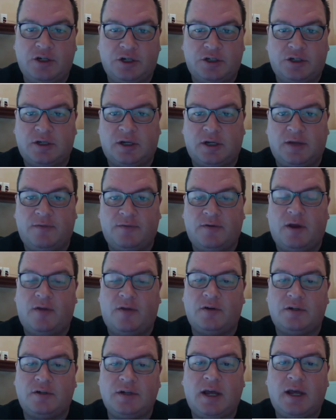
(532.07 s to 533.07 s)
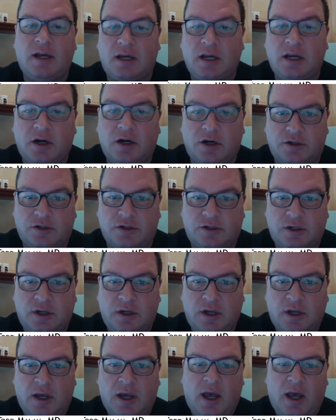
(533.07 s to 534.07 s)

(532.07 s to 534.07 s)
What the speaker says: just to live another 10 years.